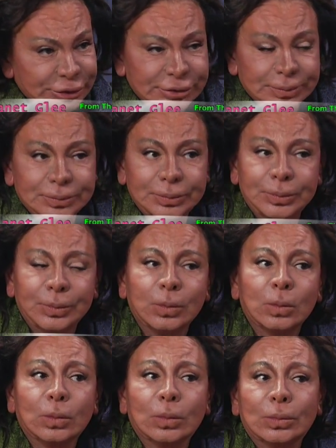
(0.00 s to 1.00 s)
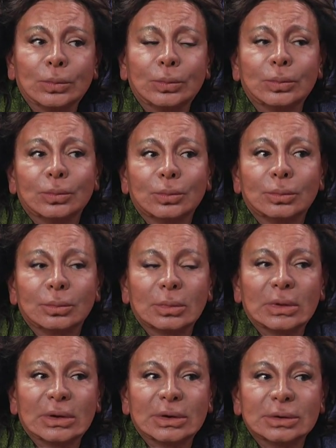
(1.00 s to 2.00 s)
at this point,
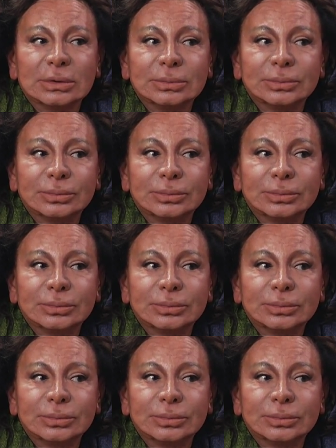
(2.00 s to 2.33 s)
it's